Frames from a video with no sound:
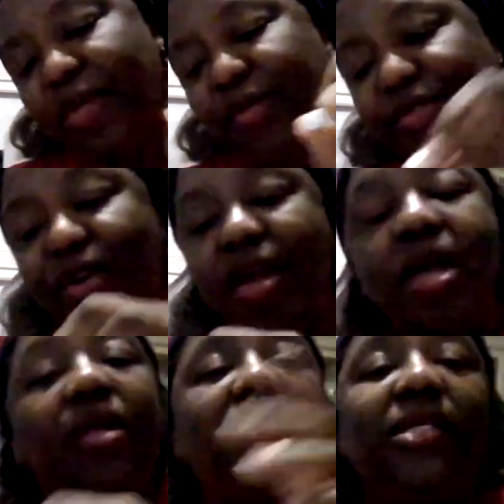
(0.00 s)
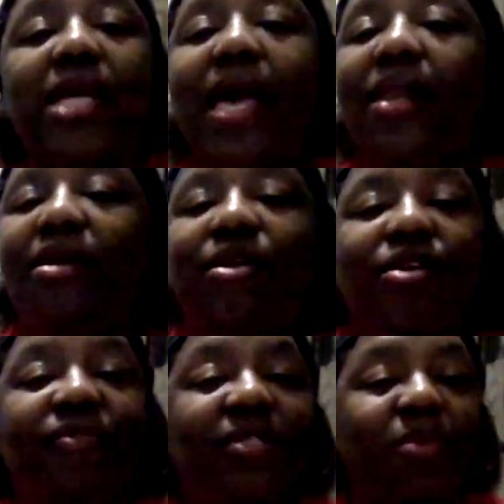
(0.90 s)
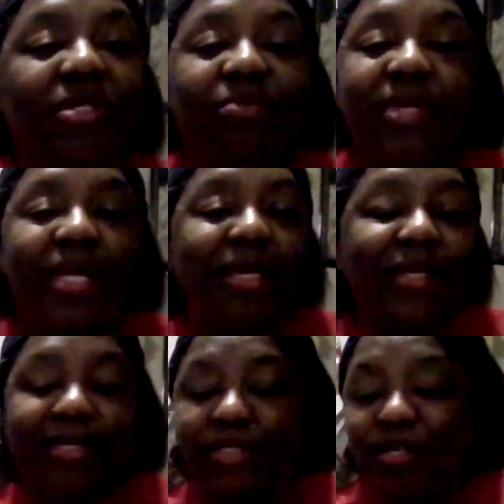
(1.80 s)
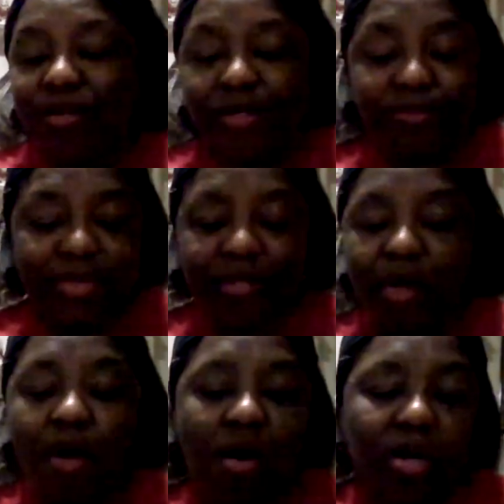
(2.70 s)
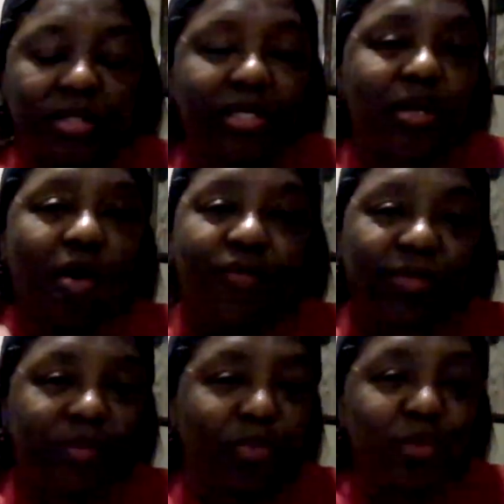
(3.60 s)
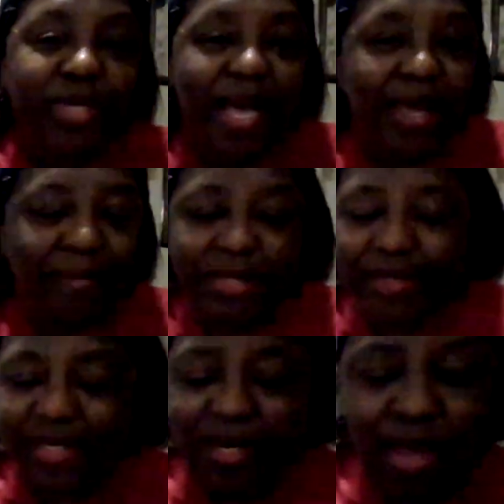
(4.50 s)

a star. Look, I don't know if it's supposed to be like Lucky Charms, hearts, clovers, blue diamonds, and